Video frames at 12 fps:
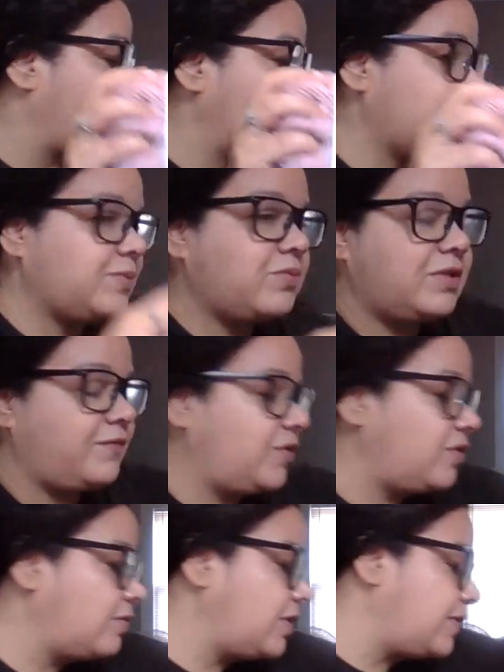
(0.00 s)
This one, if
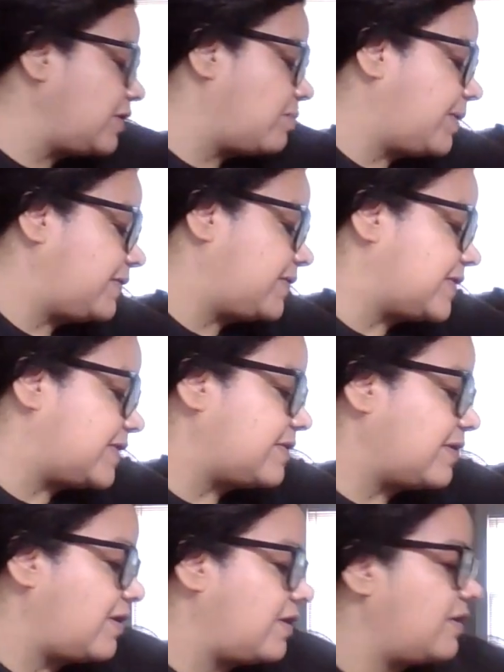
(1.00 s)
you know anything about this